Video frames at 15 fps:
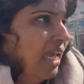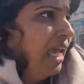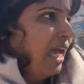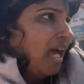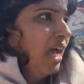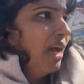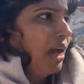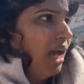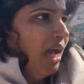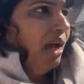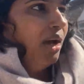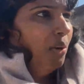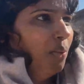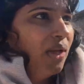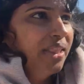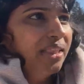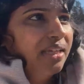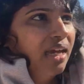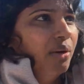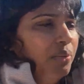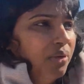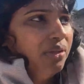uh, one thing I will
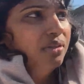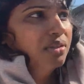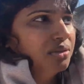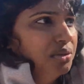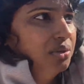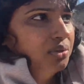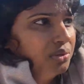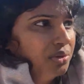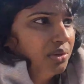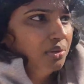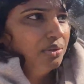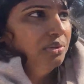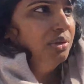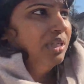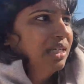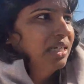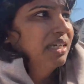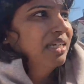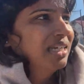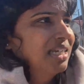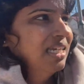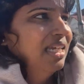do though,
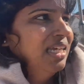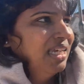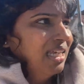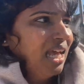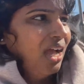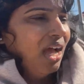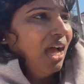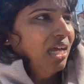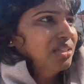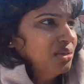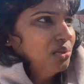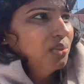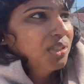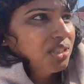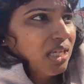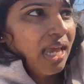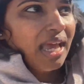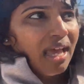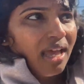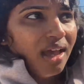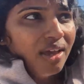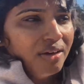I don't want to
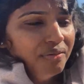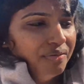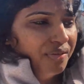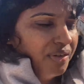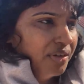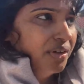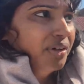have. Uh,